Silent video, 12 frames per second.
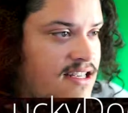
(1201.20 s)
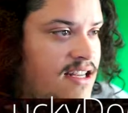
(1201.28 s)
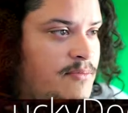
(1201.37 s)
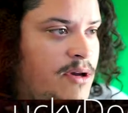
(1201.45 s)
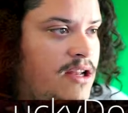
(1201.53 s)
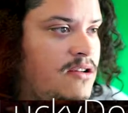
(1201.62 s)
any
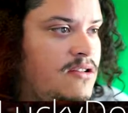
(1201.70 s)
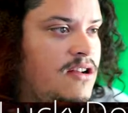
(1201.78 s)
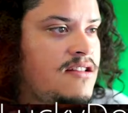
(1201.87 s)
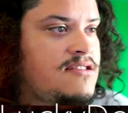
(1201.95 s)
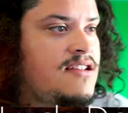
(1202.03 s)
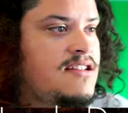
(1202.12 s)
better,
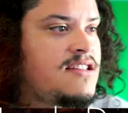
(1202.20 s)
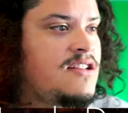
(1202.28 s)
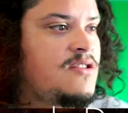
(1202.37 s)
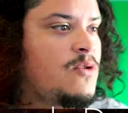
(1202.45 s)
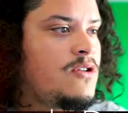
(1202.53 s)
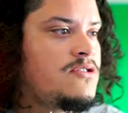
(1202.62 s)
not to say it's
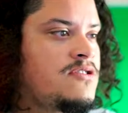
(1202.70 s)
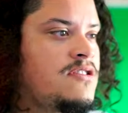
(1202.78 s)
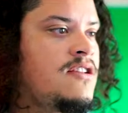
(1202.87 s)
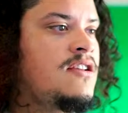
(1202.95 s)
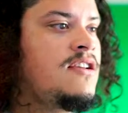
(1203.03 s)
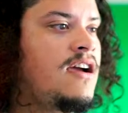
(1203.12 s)
any worse.
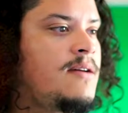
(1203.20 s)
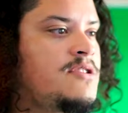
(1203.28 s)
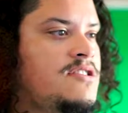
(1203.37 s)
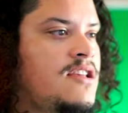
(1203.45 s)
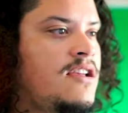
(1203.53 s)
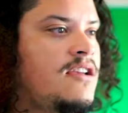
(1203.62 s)
I'm
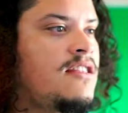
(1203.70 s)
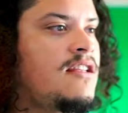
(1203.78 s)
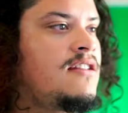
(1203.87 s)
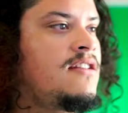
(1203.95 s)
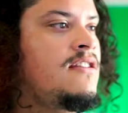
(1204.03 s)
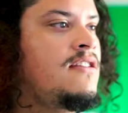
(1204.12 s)
just saying
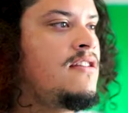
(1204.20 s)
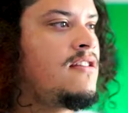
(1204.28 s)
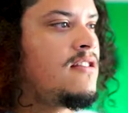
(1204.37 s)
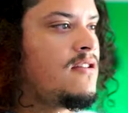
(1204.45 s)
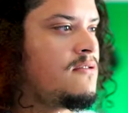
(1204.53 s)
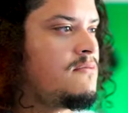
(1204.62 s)
that
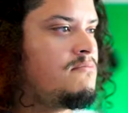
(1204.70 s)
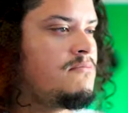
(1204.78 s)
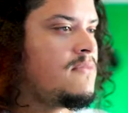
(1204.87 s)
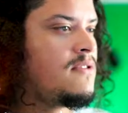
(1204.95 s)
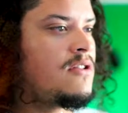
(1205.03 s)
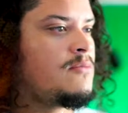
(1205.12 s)
they're
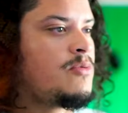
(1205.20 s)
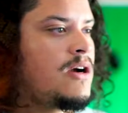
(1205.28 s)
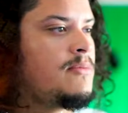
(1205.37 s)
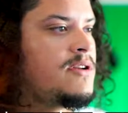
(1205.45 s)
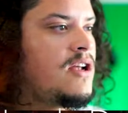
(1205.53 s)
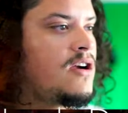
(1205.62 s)
they're
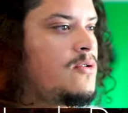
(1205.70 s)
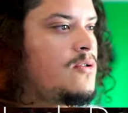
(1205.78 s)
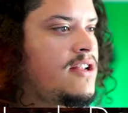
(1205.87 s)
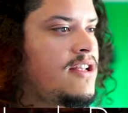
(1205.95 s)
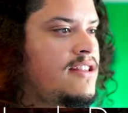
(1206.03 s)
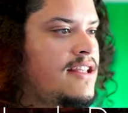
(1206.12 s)
probably not
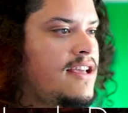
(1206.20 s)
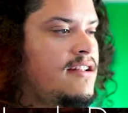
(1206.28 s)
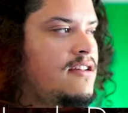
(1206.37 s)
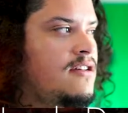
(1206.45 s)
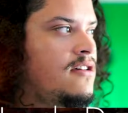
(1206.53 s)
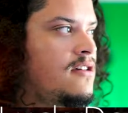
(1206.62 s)
going to hit
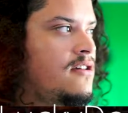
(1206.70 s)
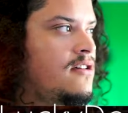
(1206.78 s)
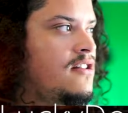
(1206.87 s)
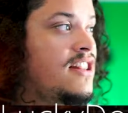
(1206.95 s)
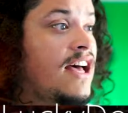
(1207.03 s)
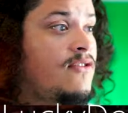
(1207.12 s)
that
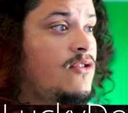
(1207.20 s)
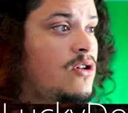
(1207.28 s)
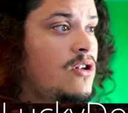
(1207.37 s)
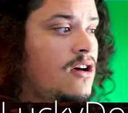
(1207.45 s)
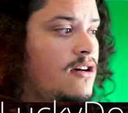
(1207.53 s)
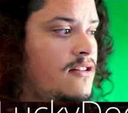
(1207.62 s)

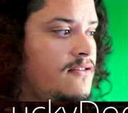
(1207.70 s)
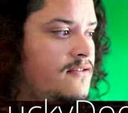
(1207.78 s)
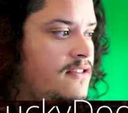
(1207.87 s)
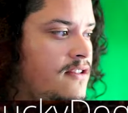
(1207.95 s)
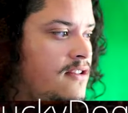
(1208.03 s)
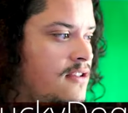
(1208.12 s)
level
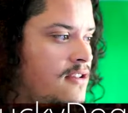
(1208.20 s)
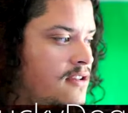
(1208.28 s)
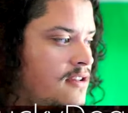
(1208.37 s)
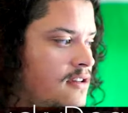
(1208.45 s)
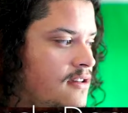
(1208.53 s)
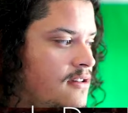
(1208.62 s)

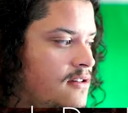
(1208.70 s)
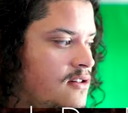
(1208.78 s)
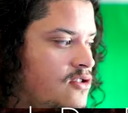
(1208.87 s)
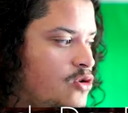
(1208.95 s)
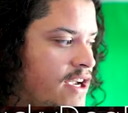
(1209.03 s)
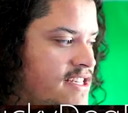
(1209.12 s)
of
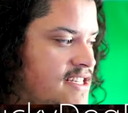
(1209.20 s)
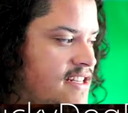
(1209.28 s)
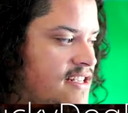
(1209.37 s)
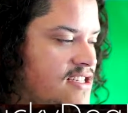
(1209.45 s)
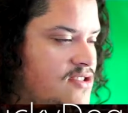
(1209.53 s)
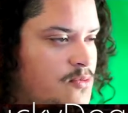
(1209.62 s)

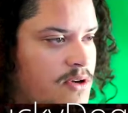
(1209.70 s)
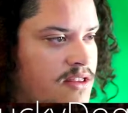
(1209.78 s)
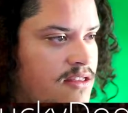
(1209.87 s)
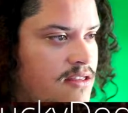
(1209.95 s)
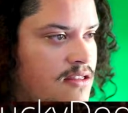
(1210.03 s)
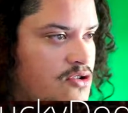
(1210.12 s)
craziness
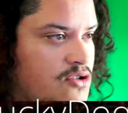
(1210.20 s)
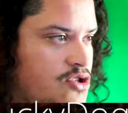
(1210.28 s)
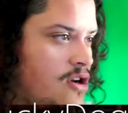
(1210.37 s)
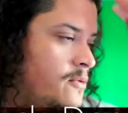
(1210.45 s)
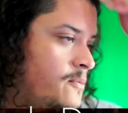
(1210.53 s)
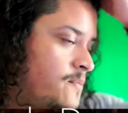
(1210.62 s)
with their
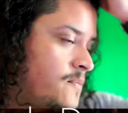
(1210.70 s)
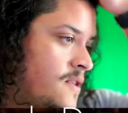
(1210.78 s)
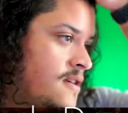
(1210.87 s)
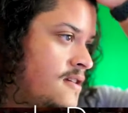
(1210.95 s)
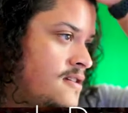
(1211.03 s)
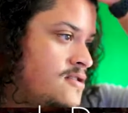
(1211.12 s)
show.
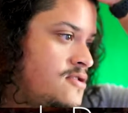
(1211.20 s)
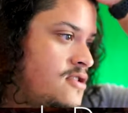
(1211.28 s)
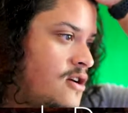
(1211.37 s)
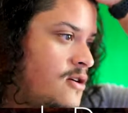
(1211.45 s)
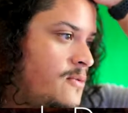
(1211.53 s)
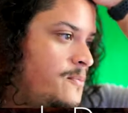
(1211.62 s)

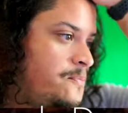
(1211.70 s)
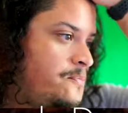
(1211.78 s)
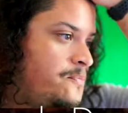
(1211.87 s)
So